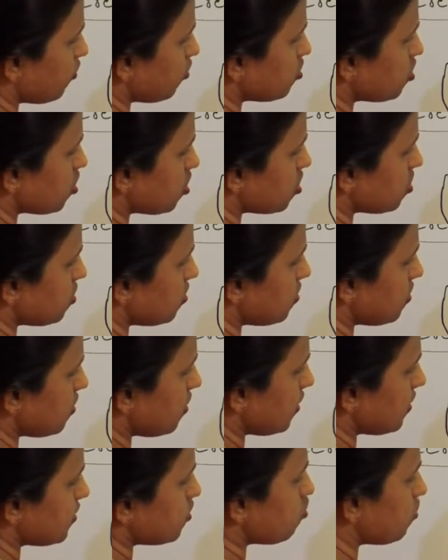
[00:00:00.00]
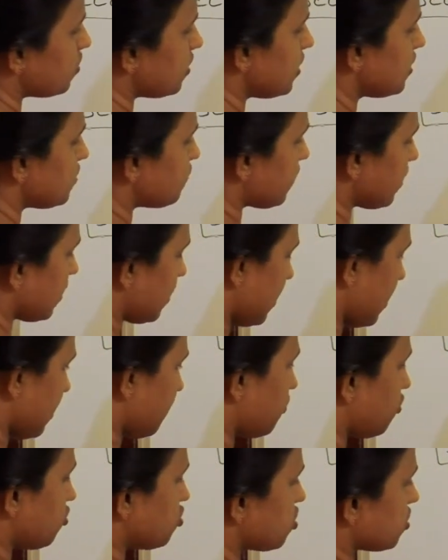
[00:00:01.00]
projection. So these finger-like
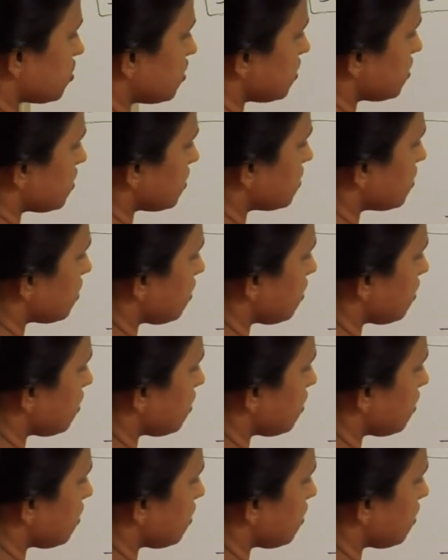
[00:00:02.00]
project, this is